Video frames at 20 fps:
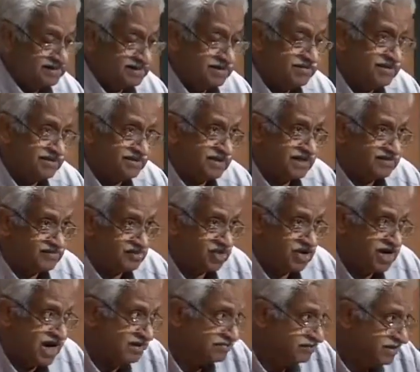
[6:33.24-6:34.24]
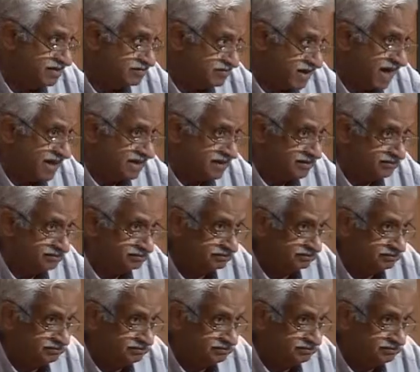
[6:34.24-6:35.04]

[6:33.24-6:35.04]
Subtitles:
system has also not been bad.